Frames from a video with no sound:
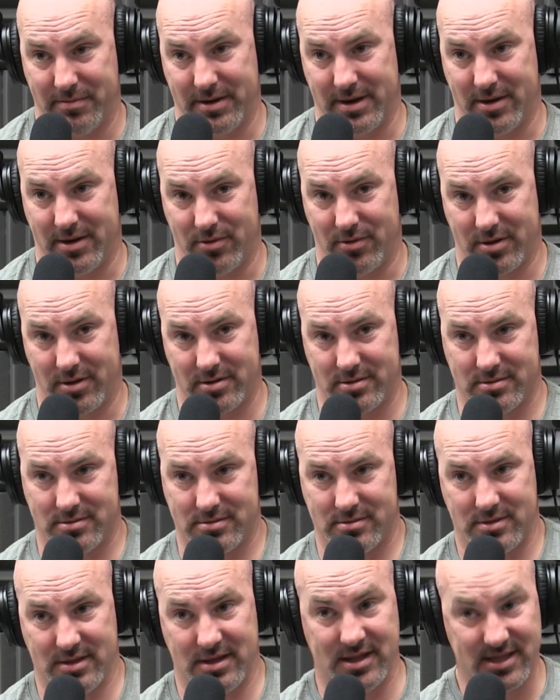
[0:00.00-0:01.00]
power.
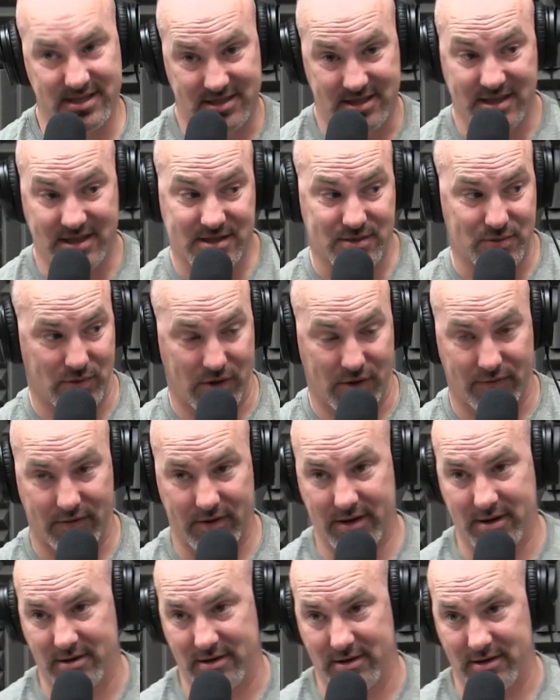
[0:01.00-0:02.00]
At least this one over
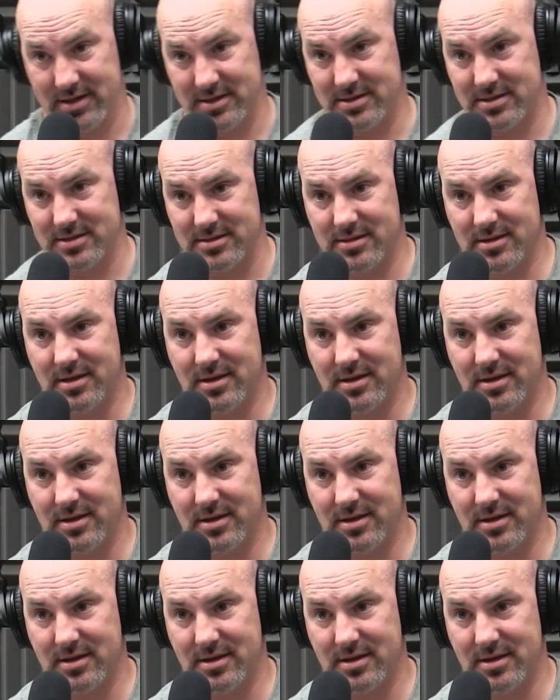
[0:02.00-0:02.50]
here does.